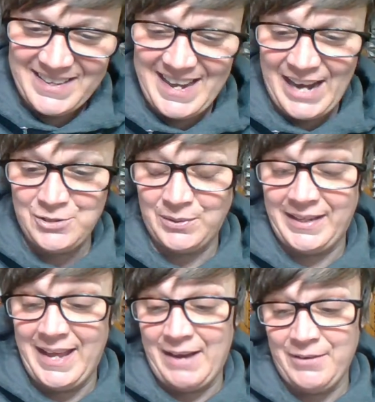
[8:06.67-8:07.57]

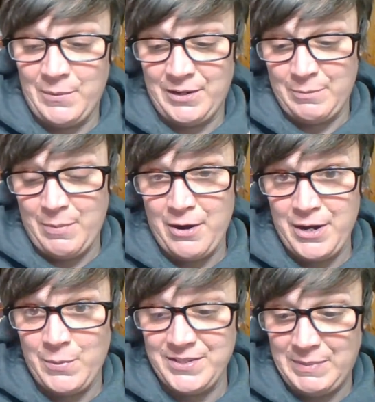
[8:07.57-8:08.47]
Naturally, everyone at the
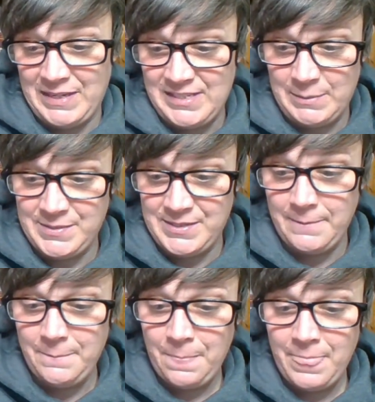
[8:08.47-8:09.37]
party was a bit tipsy.
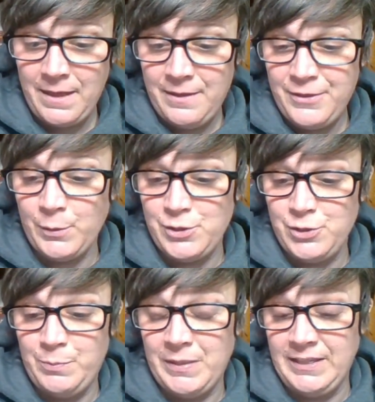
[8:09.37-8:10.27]
There were
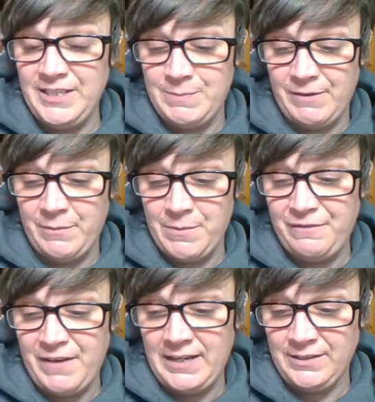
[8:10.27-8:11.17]
2 policemen from the
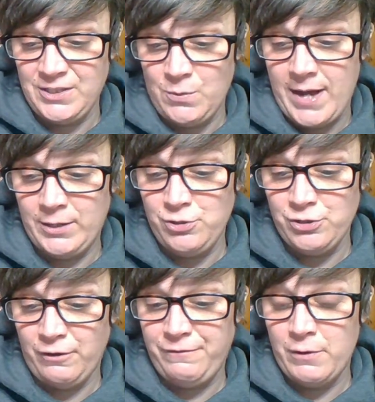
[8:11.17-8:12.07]
fighting squad who
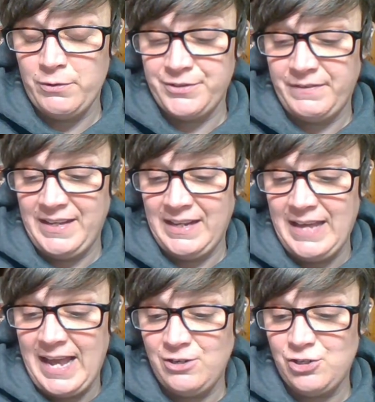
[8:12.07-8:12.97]
took photos of the
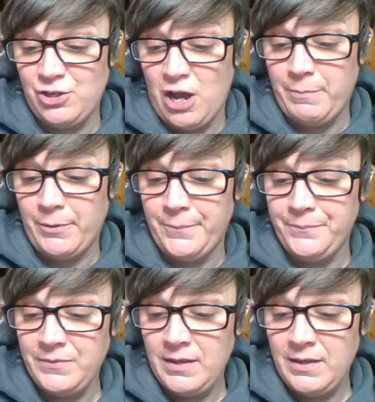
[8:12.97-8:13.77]
engaged couple.